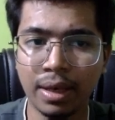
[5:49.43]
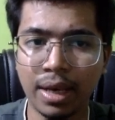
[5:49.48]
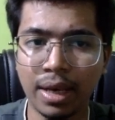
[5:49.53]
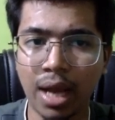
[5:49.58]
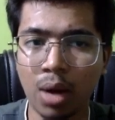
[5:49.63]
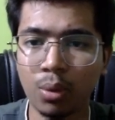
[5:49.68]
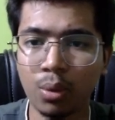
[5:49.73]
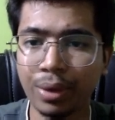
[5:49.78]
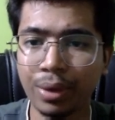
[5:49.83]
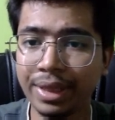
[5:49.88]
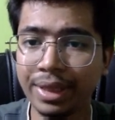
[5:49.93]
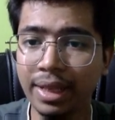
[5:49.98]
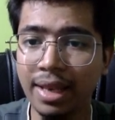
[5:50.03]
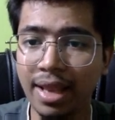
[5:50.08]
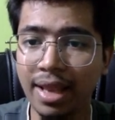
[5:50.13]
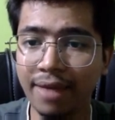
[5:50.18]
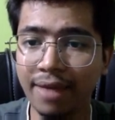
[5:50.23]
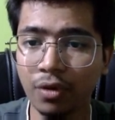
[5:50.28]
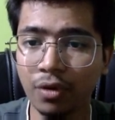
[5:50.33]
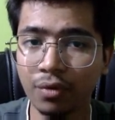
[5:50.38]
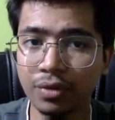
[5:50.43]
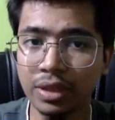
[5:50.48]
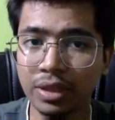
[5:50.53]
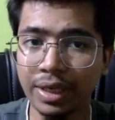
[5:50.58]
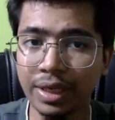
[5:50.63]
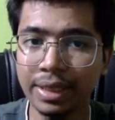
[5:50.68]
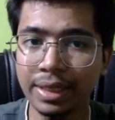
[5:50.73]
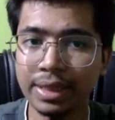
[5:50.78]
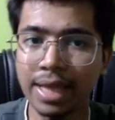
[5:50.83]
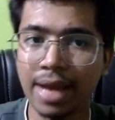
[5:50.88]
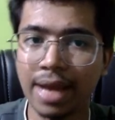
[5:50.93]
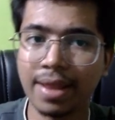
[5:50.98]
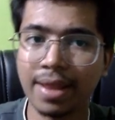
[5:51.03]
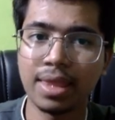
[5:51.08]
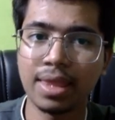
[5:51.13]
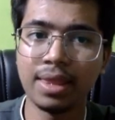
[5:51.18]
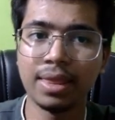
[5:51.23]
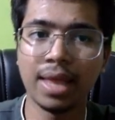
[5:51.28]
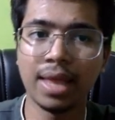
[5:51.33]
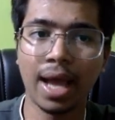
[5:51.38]
Now in the left of 3 there
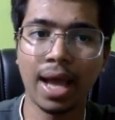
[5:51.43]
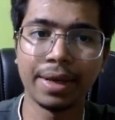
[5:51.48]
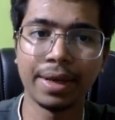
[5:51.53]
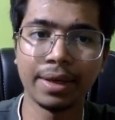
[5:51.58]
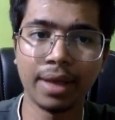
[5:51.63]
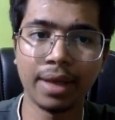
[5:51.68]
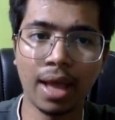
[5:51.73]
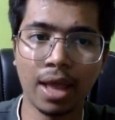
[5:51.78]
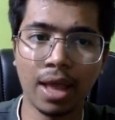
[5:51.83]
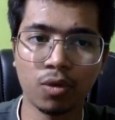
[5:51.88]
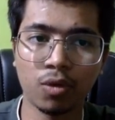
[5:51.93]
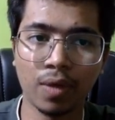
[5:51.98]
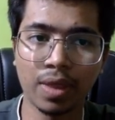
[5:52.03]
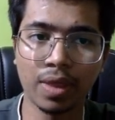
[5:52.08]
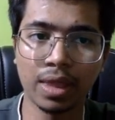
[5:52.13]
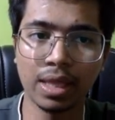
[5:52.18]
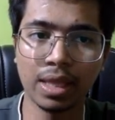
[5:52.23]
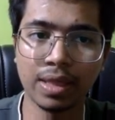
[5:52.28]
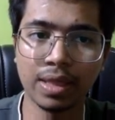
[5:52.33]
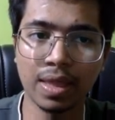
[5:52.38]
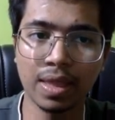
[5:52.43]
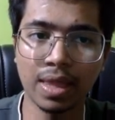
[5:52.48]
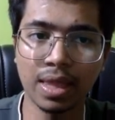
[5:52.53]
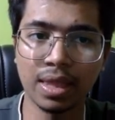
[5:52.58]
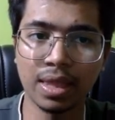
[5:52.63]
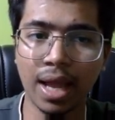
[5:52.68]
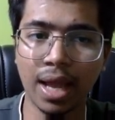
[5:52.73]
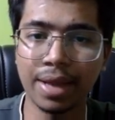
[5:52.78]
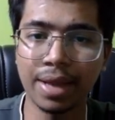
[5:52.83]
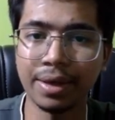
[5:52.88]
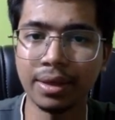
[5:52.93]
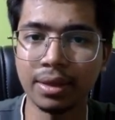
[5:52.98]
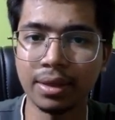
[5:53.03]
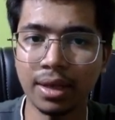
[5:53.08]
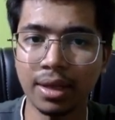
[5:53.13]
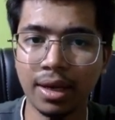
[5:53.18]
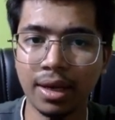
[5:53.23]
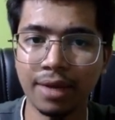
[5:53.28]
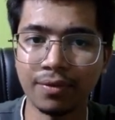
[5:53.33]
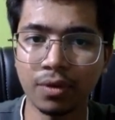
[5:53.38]
is 9. As you can see, this is 9
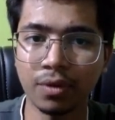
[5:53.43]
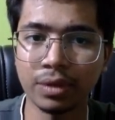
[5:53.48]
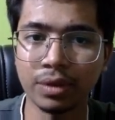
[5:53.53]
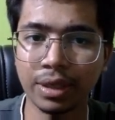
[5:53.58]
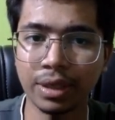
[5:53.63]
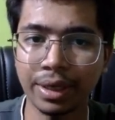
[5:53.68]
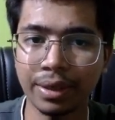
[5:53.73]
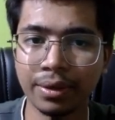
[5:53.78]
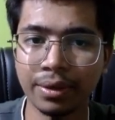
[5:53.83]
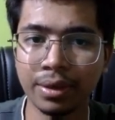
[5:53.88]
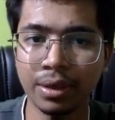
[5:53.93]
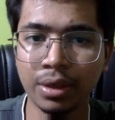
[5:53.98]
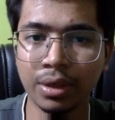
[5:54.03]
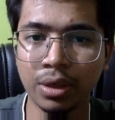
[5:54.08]
in the left of 3.